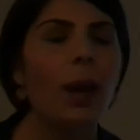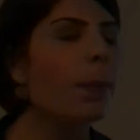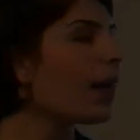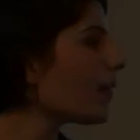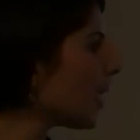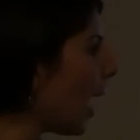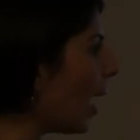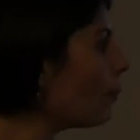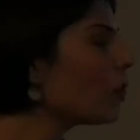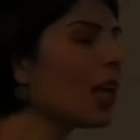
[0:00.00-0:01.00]
By the
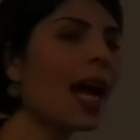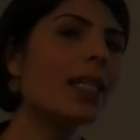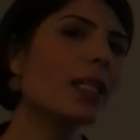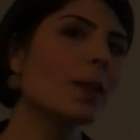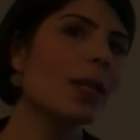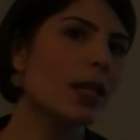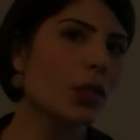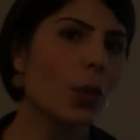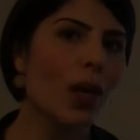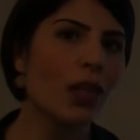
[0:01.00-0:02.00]
time she asks me this
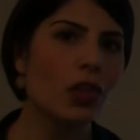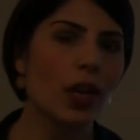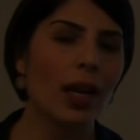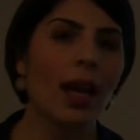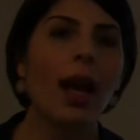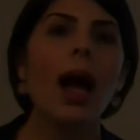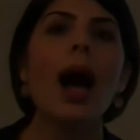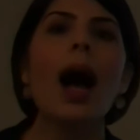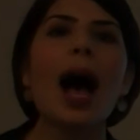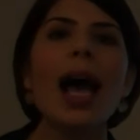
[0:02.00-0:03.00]
question,
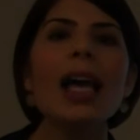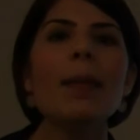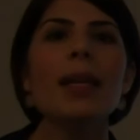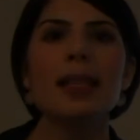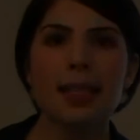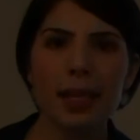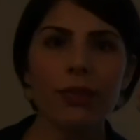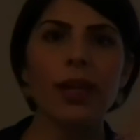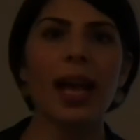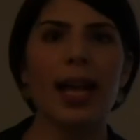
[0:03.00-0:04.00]
I am in a
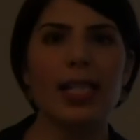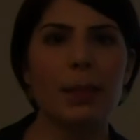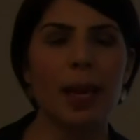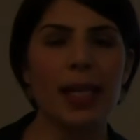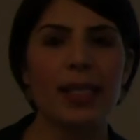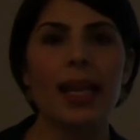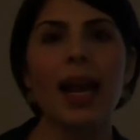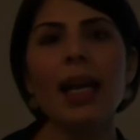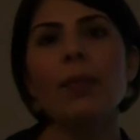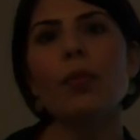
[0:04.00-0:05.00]
different headspace and
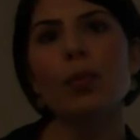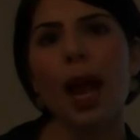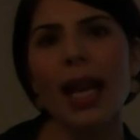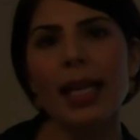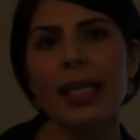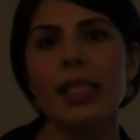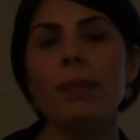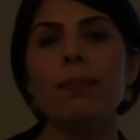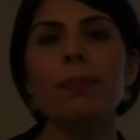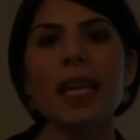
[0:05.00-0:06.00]
I am ready to
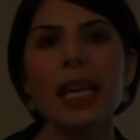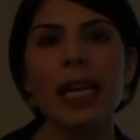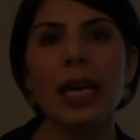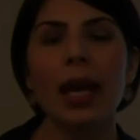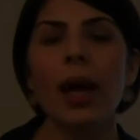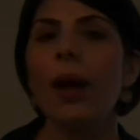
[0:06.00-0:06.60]
be